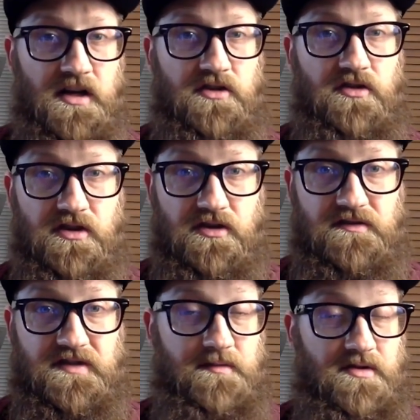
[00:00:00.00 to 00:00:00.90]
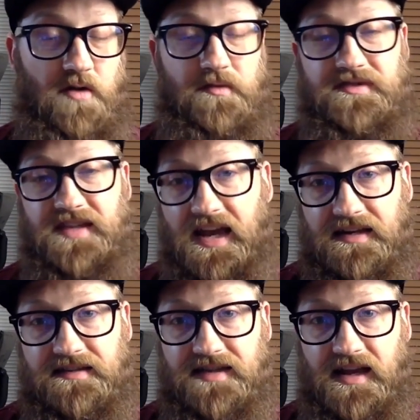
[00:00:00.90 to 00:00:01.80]
You can use them in almost
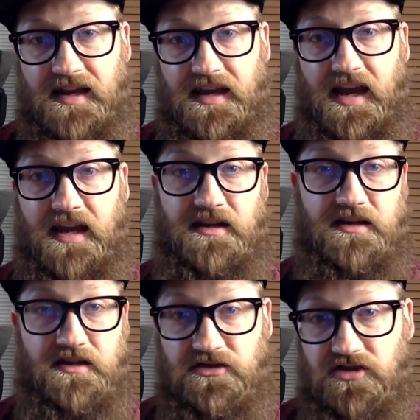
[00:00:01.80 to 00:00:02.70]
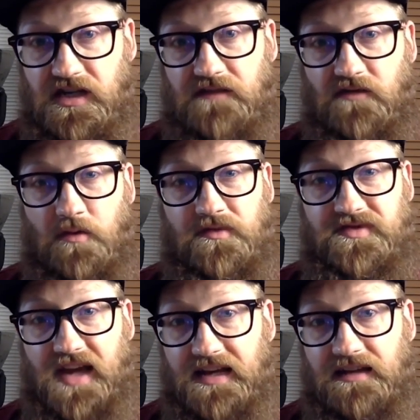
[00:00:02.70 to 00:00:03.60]
any setting and can achieve almost
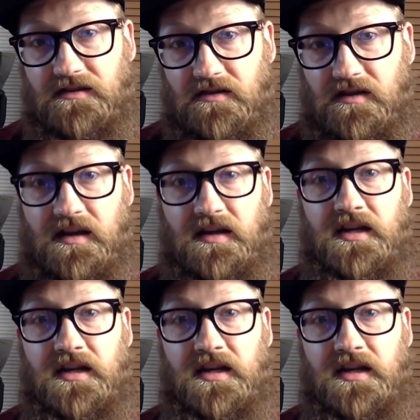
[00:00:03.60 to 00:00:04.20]
any look